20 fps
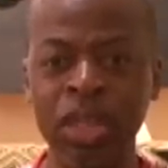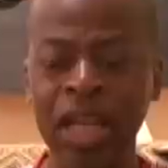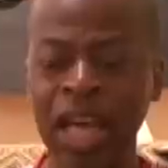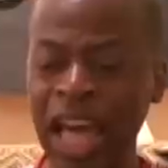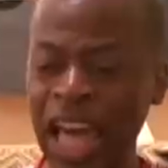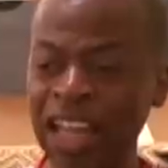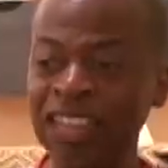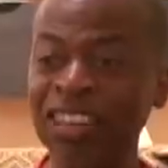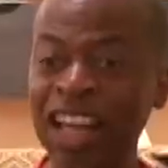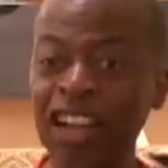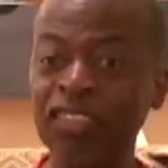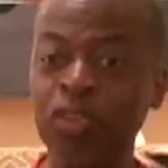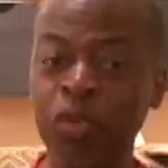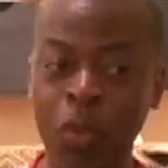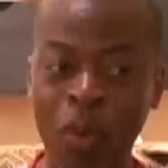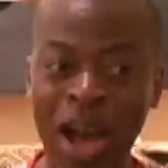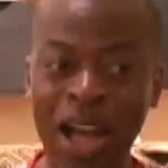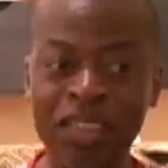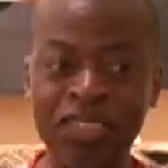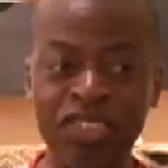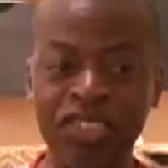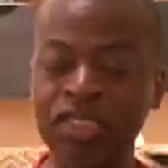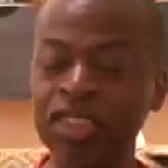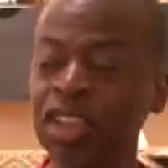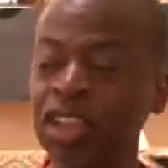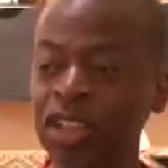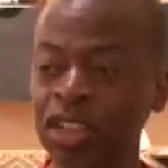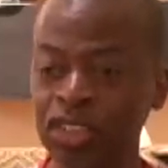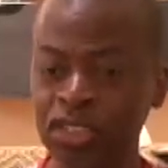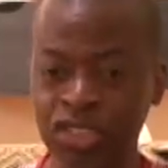as I've watched
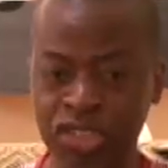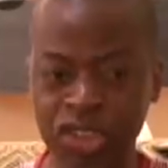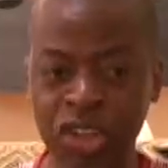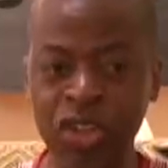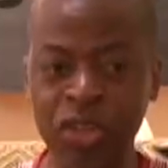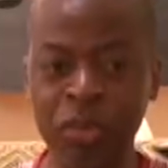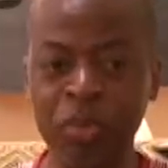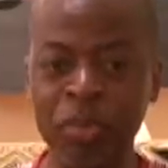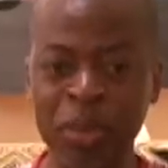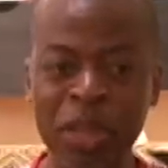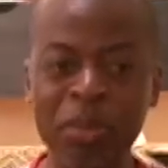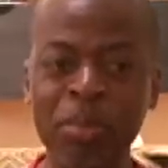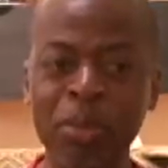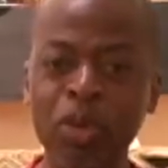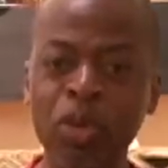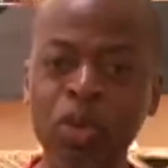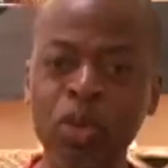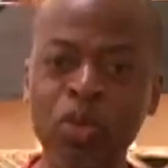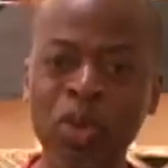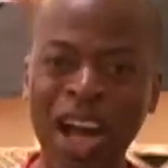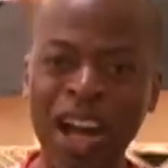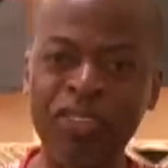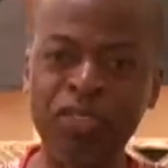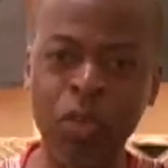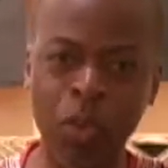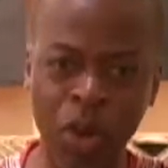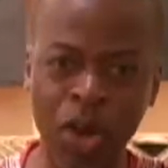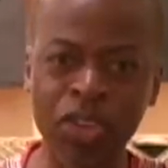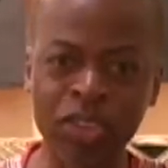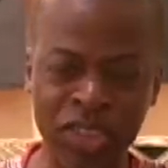certain people who
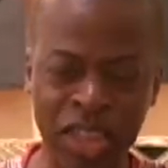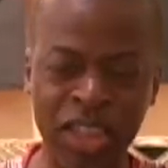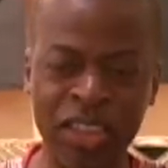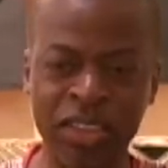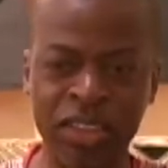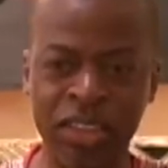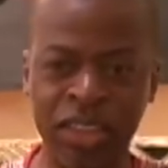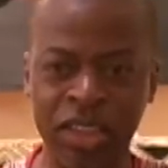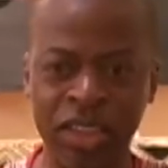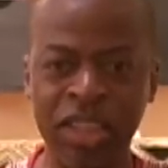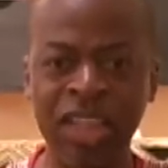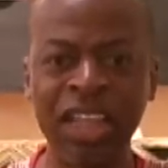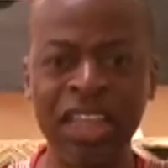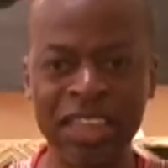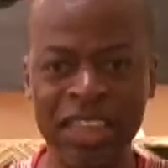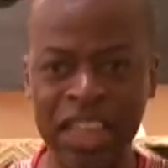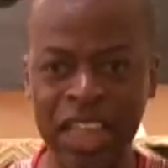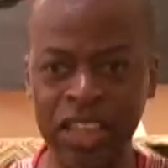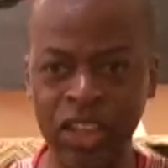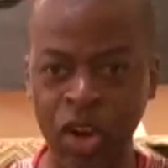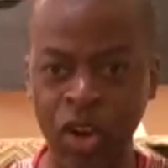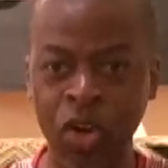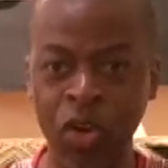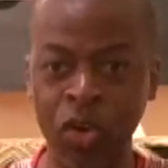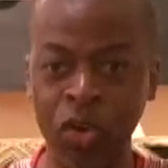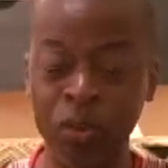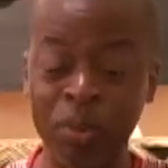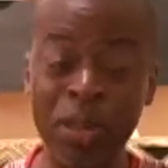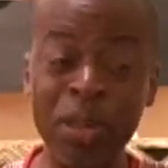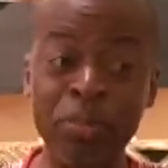I've worked under get
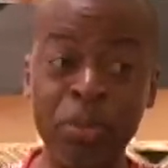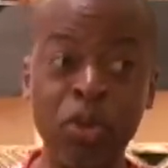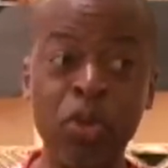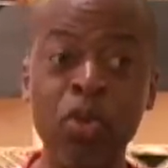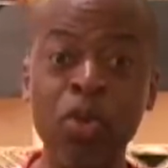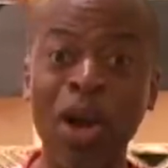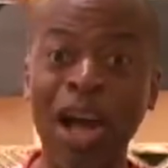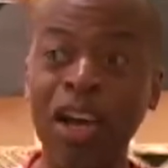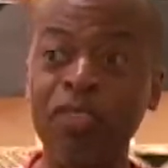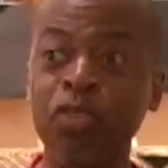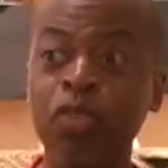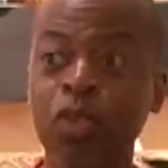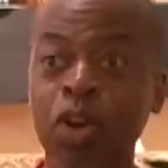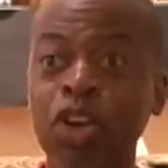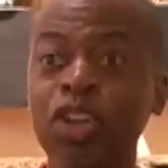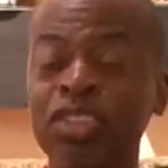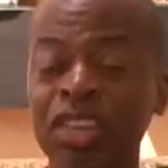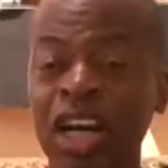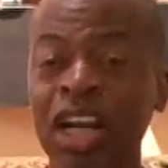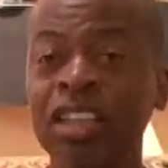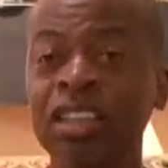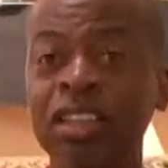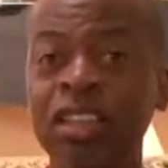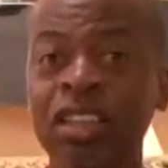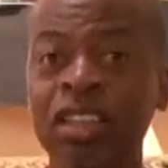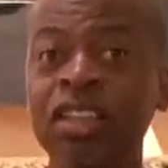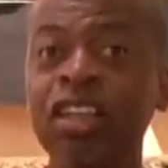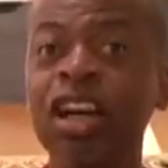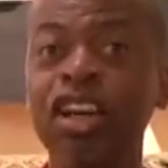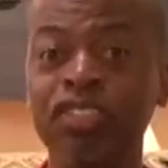old, people who I've worked
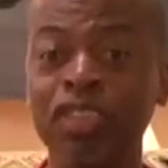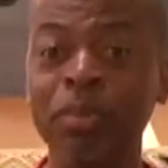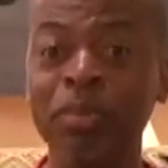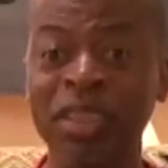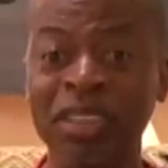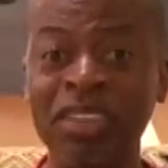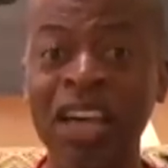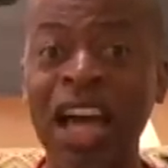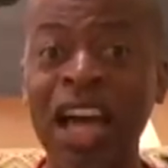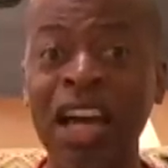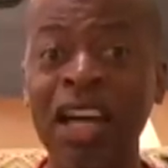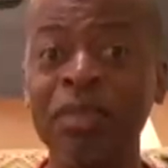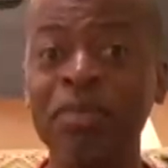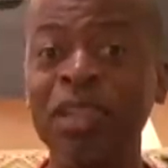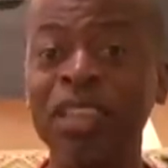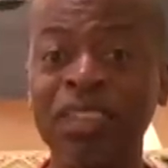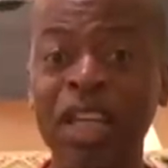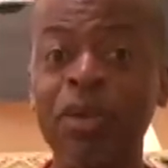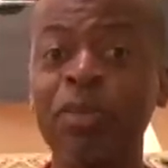under from the time that they